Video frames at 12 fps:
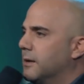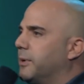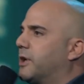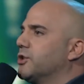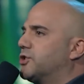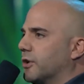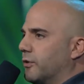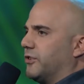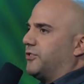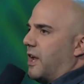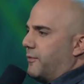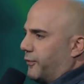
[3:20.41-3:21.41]
because you're
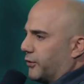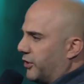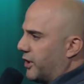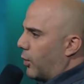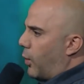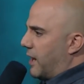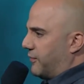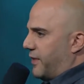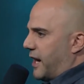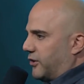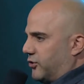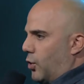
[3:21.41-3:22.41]
resentful to your wife
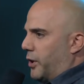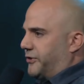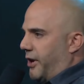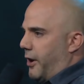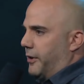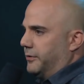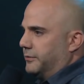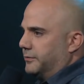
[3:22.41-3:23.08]
that it's your turn.